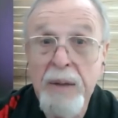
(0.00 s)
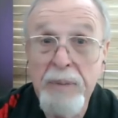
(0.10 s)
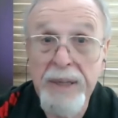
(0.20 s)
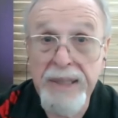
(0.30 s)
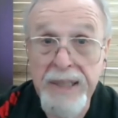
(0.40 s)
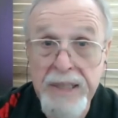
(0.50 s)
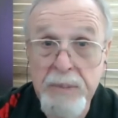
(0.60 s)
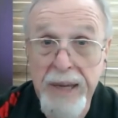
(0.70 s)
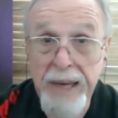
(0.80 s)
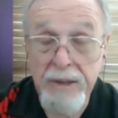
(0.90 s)
but needs to
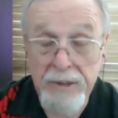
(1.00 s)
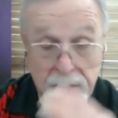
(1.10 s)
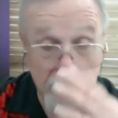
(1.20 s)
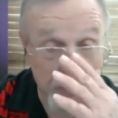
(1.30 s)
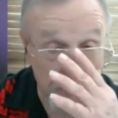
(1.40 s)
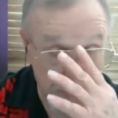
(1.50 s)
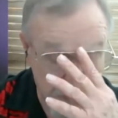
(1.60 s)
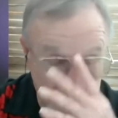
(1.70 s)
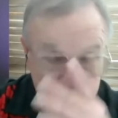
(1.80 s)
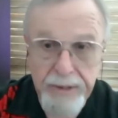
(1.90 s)
be held to a certain
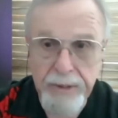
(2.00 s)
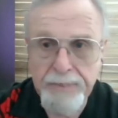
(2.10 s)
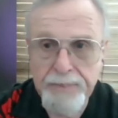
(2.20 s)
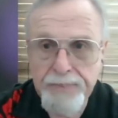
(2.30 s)
standard.